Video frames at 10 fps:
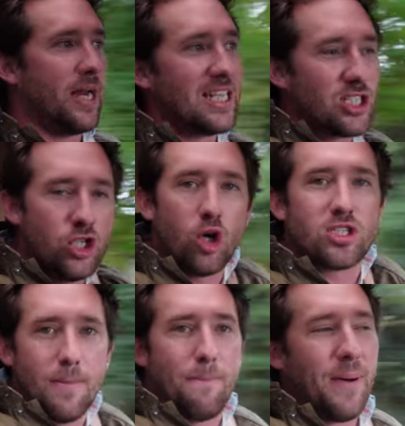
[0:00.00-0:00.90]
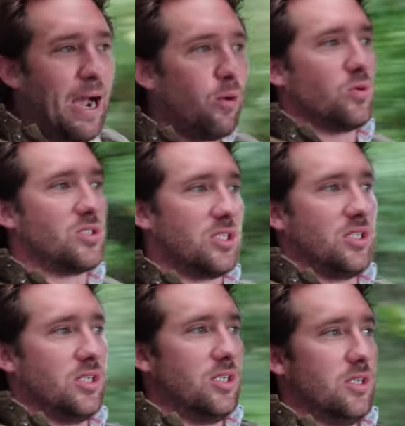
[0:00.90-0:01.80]
money, it's not about
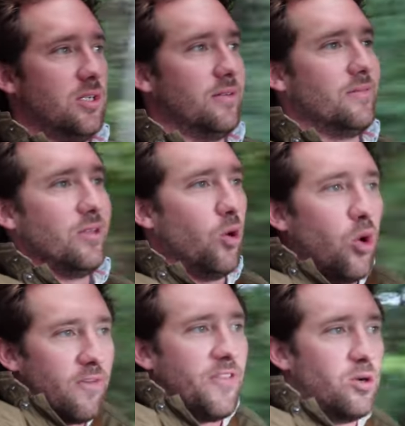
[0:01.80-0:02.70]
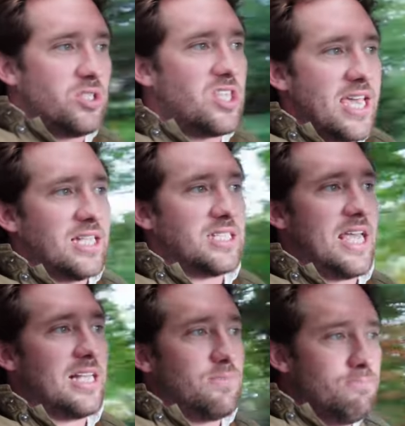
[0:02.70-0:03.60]
all of those things.
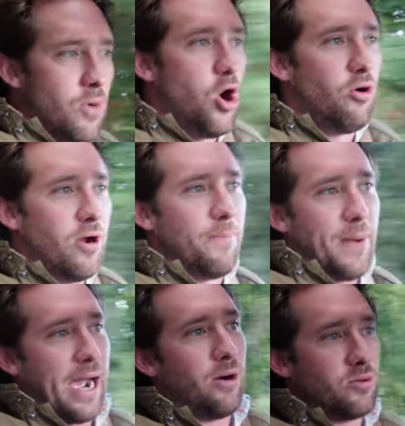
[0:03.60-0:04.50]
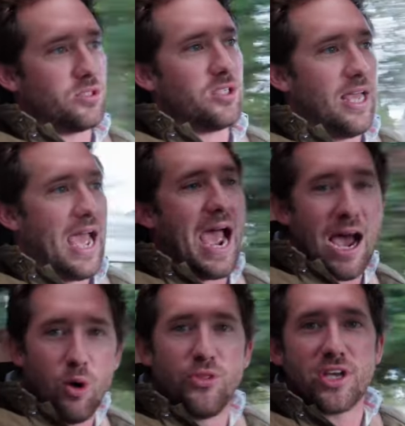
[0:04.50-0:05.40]
It's more about
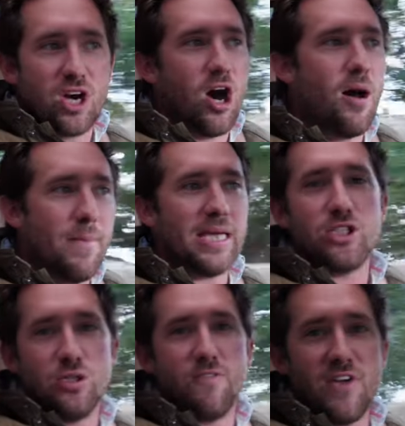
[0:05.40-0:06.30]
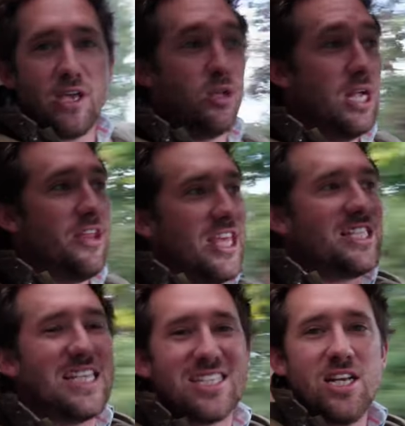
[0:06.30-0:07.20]
how the car makes you feel.
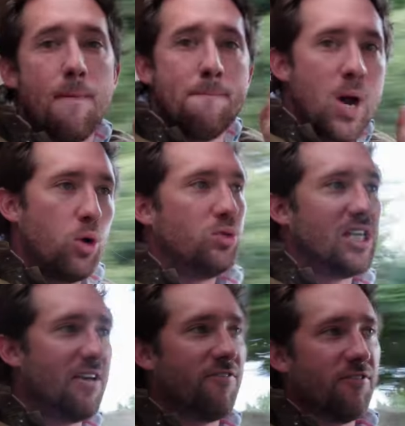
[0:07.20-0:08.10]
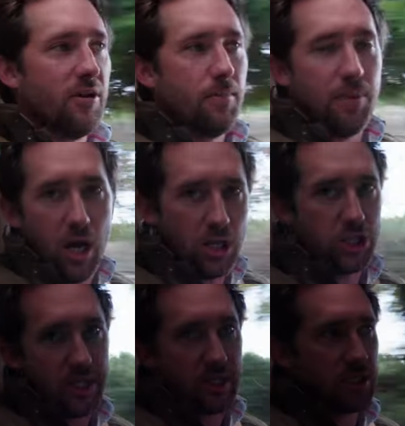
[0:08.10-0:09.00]
This is an emotive
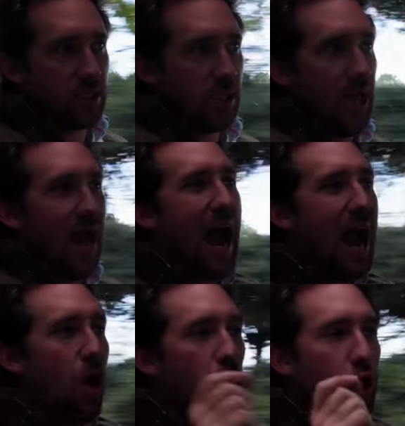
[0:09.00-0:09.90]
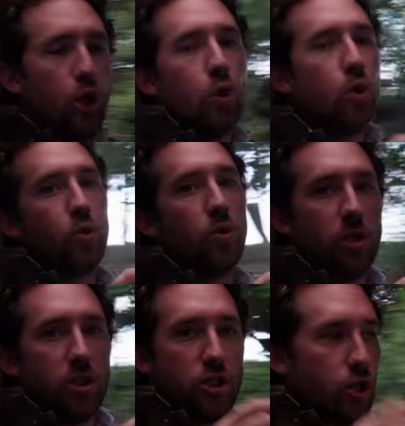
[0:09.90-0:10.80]
purchase. How cool
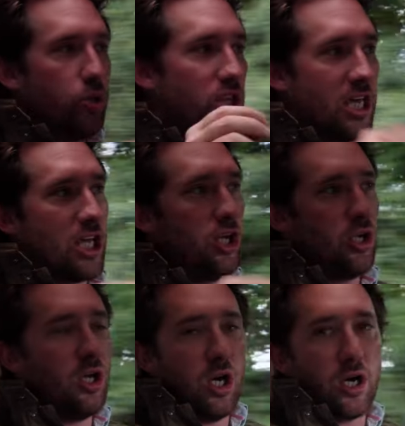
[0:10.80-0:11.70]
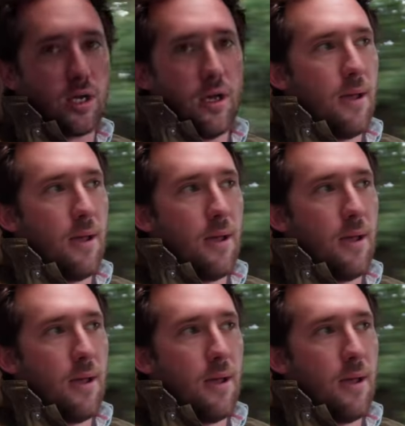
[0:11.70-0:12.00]
do you think you'd look